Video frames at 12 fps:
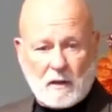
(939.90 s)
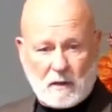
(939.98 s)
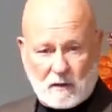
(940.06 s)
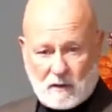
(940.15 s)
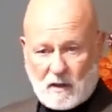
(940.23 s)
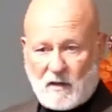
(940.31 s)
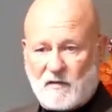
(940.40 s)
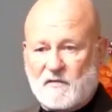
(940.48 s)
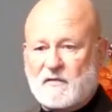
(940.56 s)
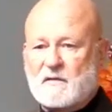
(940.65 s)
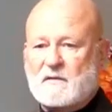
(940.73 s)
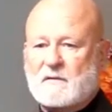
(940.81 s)

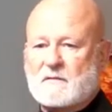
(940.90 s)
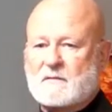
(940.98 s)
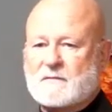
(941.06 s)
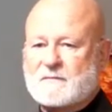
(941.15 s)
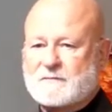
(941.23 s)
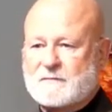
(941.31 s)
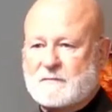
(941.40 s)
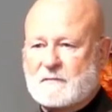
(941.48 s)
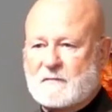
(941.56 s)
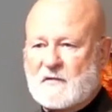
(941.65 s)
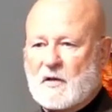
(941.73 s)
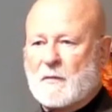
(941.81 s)
love
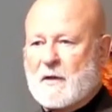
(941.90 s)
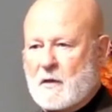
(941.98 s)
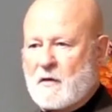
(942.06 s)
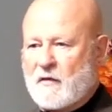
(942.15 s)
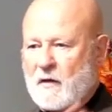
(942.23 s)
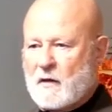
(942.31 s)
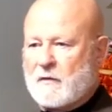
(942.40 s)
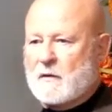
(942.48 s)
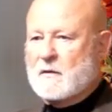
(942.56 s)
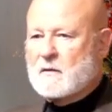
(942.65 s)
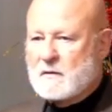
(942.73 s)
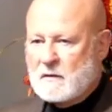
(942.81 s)
compared to the other.
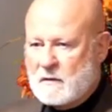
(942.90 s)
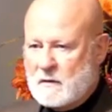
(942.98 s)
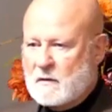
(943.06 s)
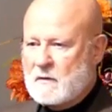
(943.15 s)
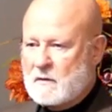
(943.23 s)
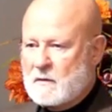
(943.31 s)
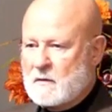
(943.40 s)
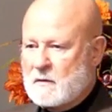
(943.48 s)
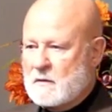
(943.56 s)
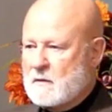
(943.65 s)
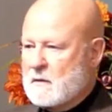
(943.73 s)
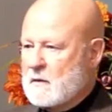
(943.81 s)

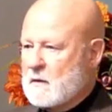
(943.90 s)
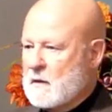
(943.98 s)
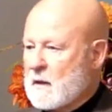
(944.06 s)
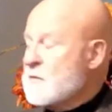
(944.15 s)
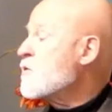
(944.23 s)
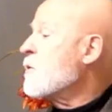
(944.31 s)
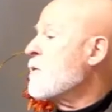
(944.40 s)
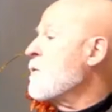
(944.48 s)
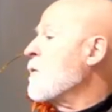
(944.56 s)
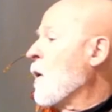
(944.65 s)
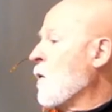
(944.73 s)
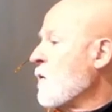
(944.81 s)
And I'm sure you
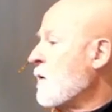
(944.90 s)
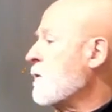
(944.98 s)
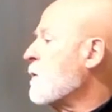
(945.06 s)
know that there